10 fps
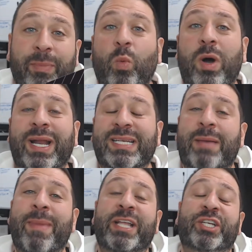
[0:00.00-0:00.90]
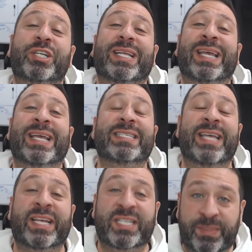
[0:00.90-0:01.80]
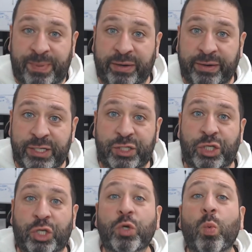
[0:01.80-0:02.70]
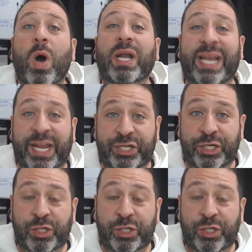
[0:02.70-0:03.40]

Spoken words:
one, as I mentioned, is experience. You want an agent